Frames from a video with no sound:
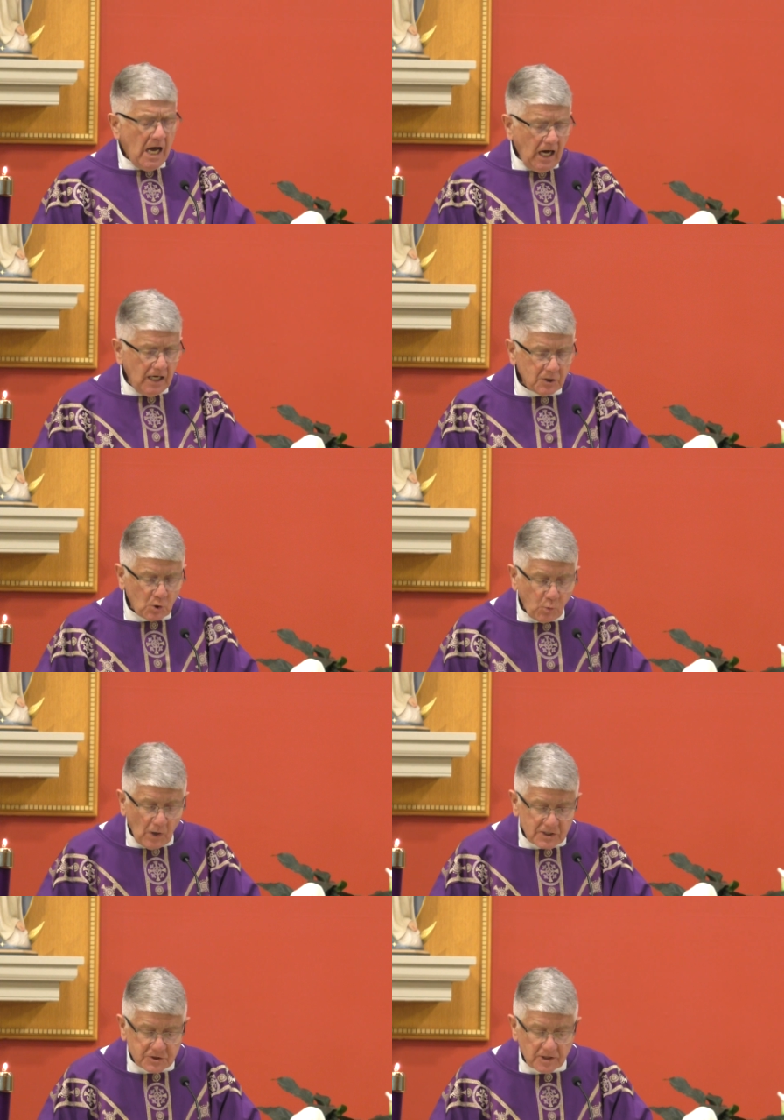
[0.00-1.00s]

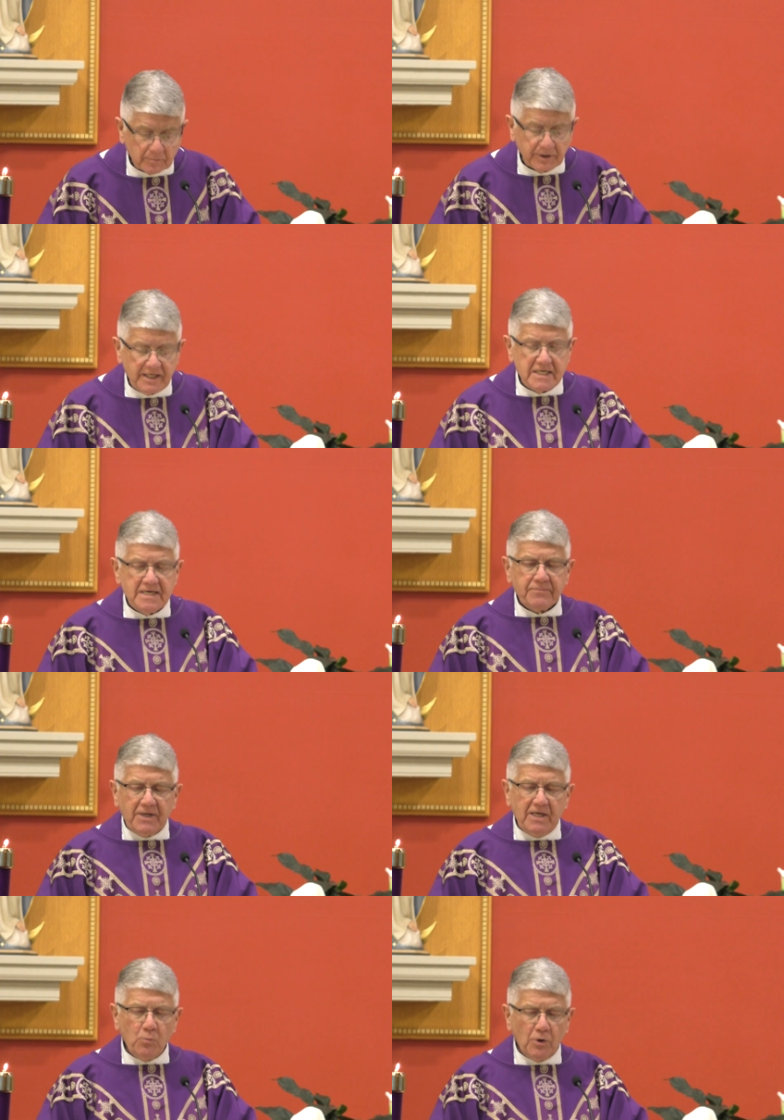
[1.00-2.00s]
Unquestionably,
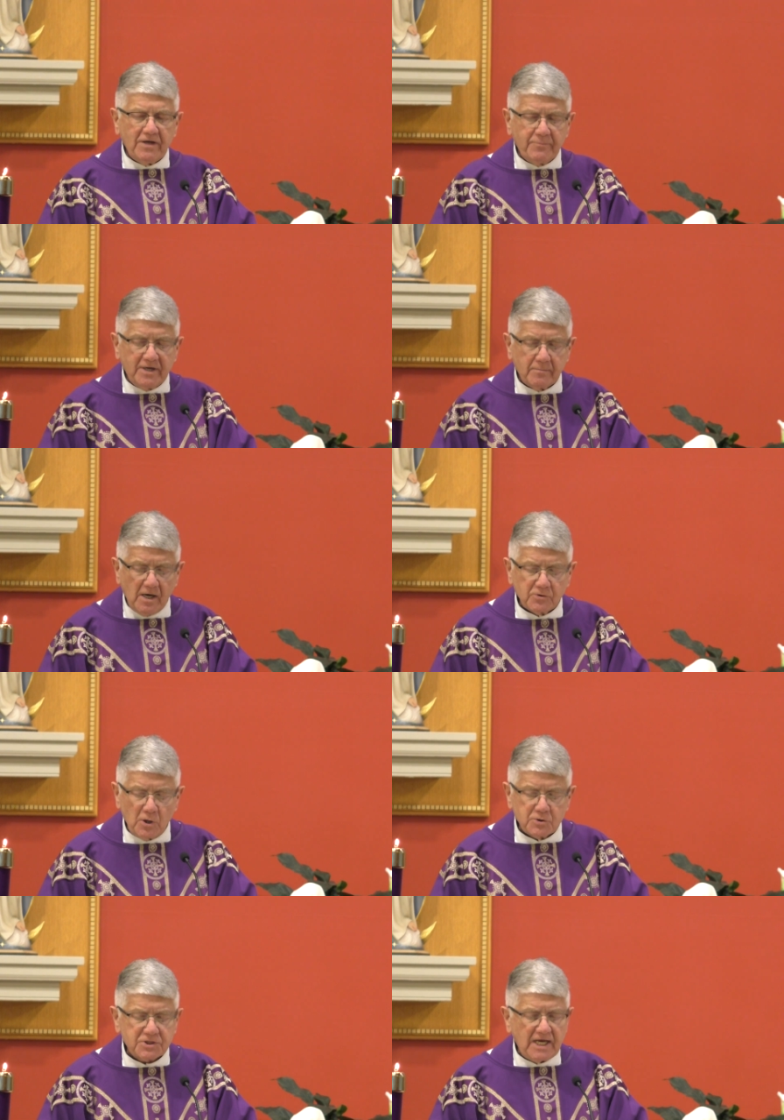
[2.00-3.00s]
he would have been among
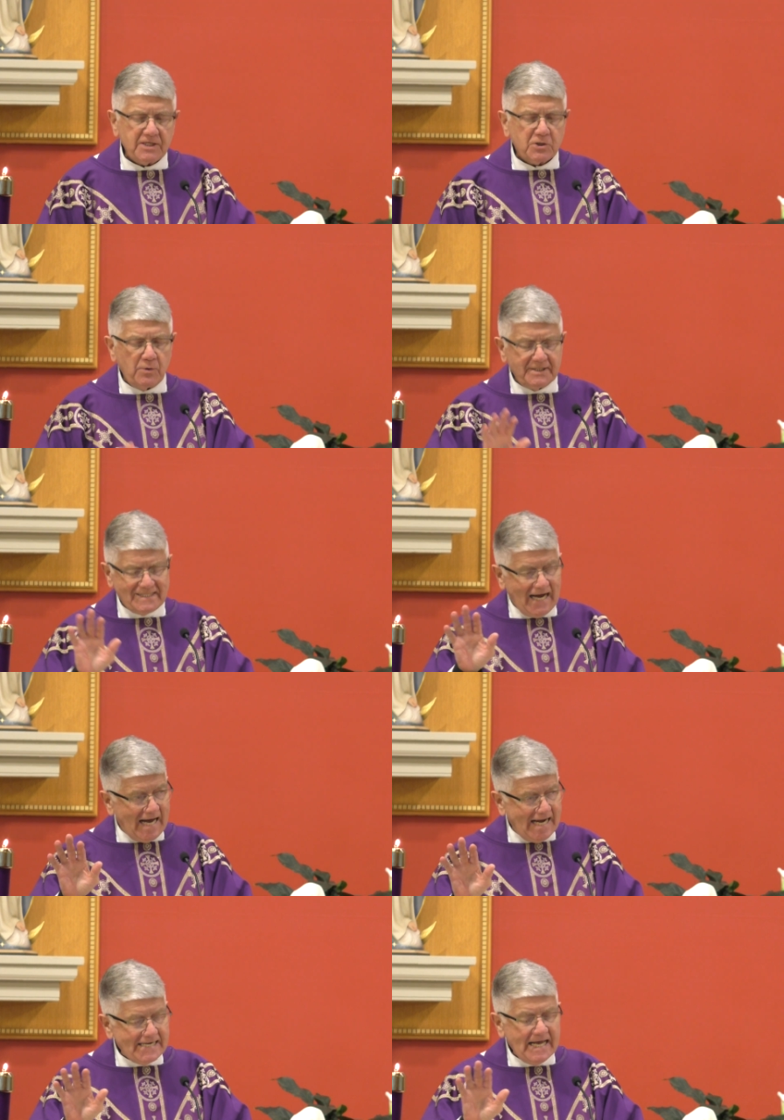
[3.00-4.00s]
those saints who had
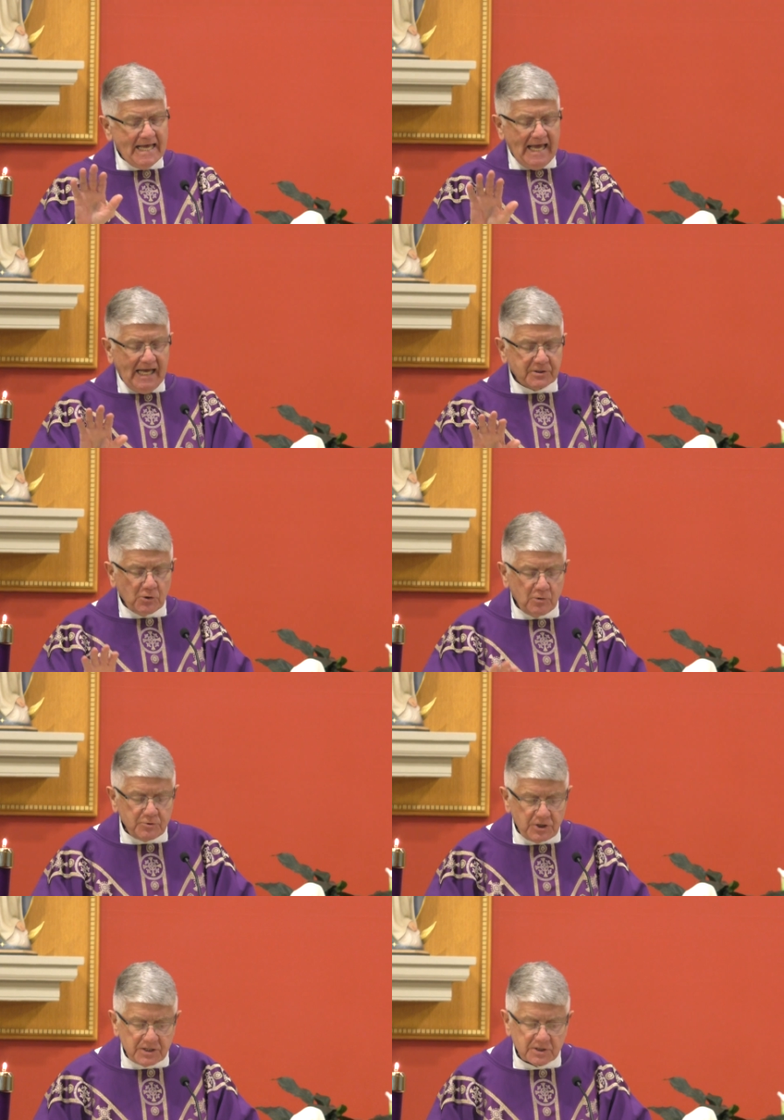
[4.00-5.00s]
died and to whom
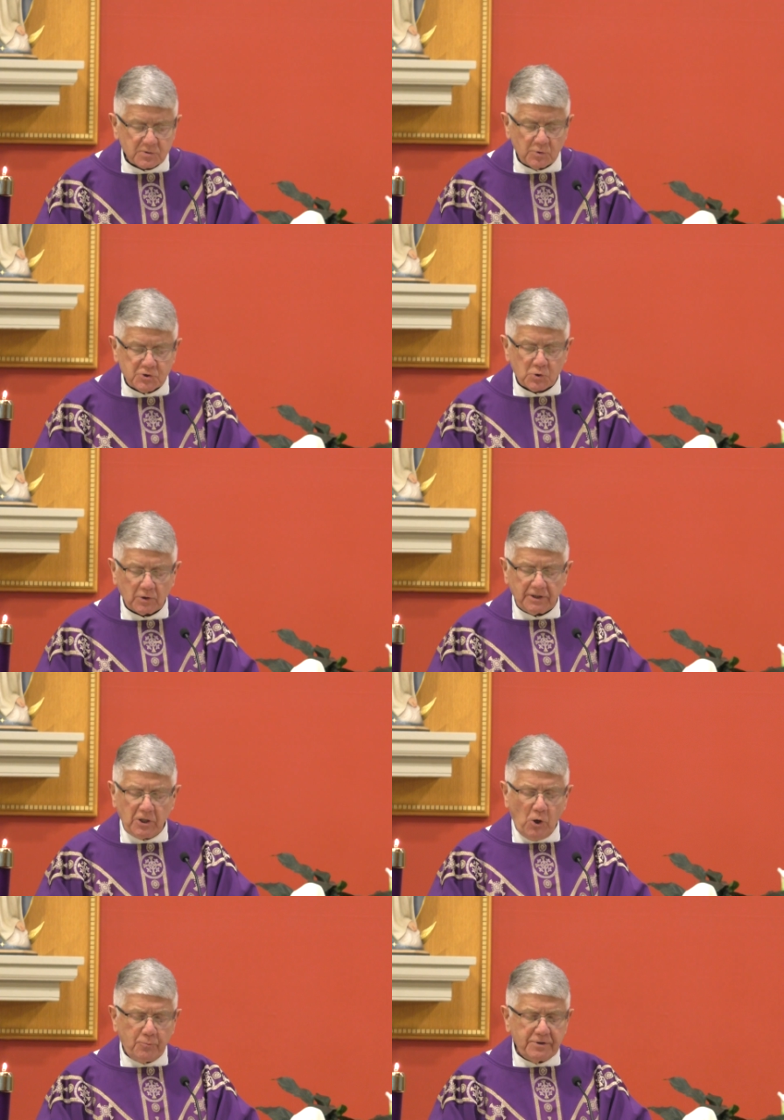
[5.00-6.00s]
Jesus would shortly
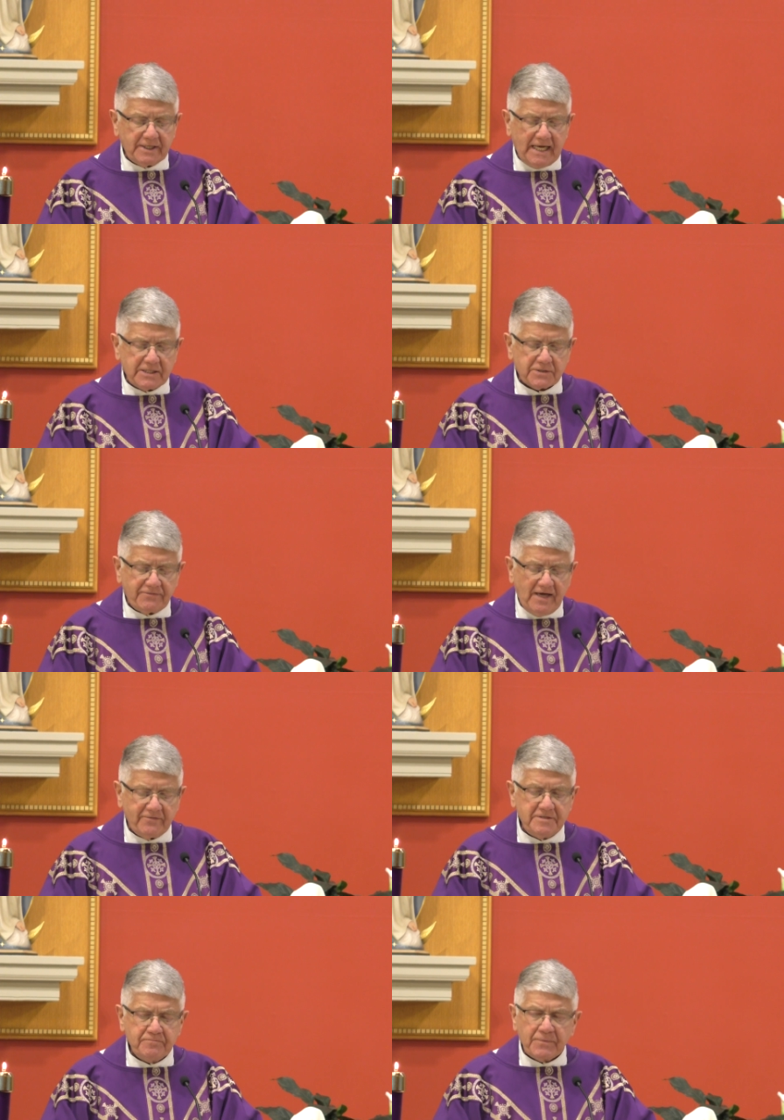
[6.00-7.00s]
open the gates of
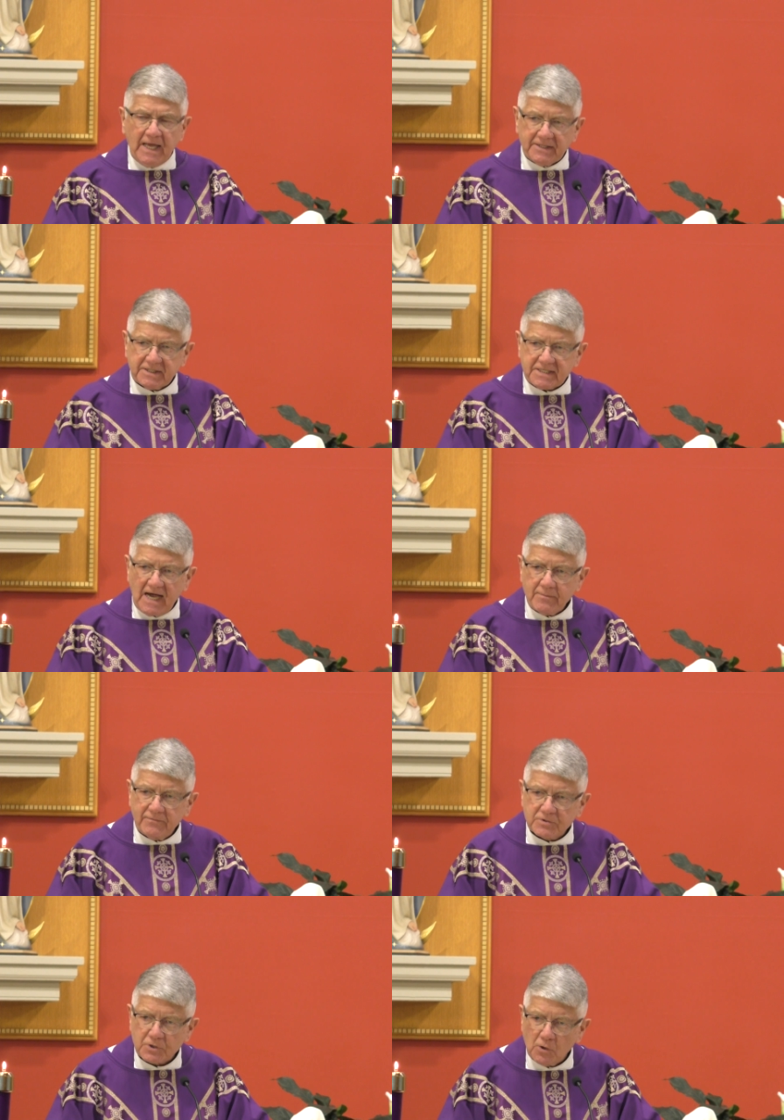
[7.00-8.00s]
heaven at the time of
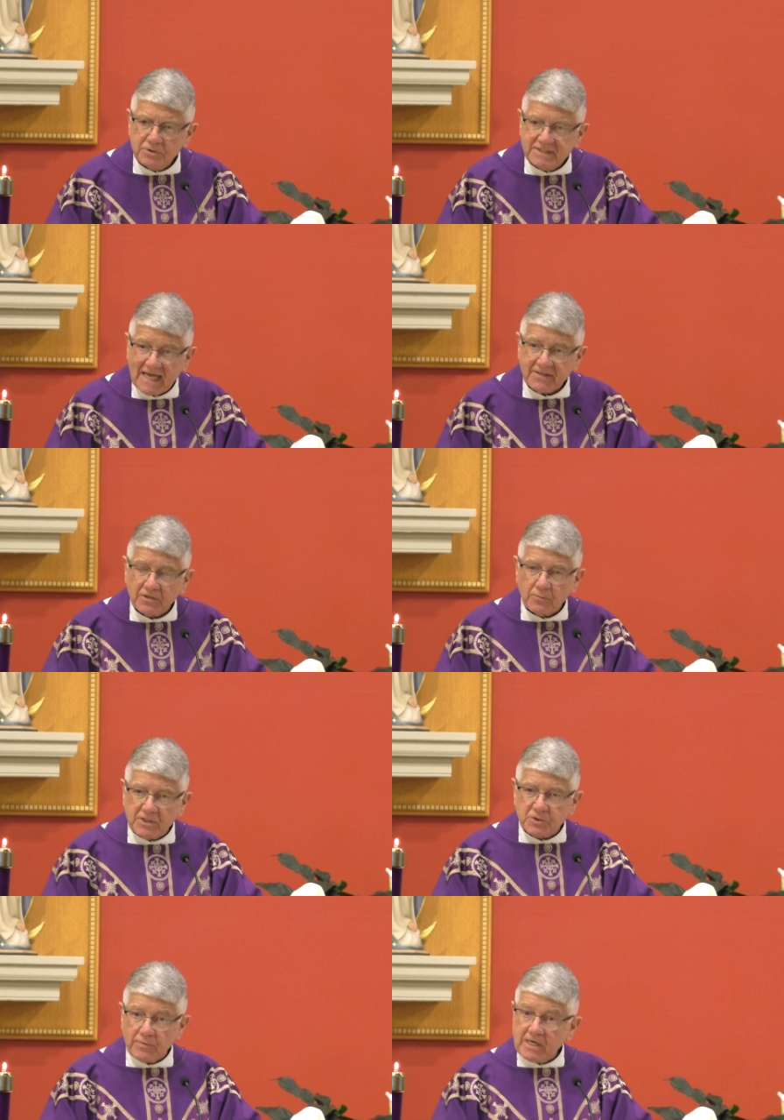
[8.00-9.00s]
his own death and
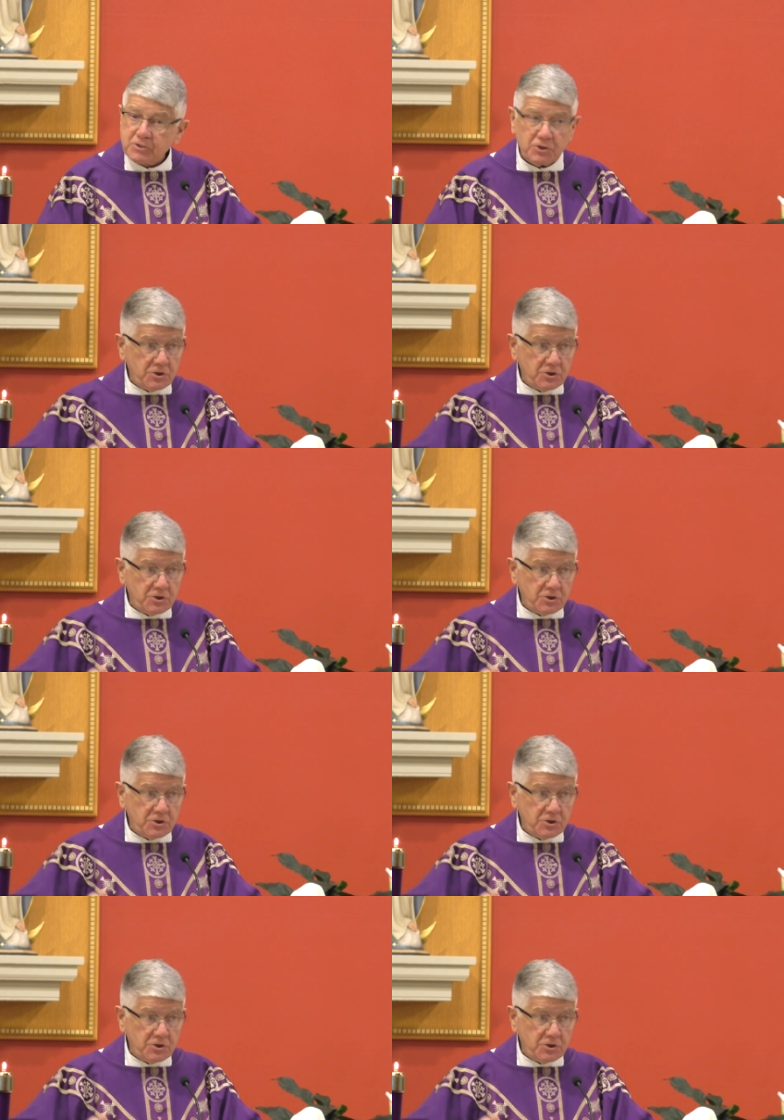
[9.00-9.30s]
resurrection.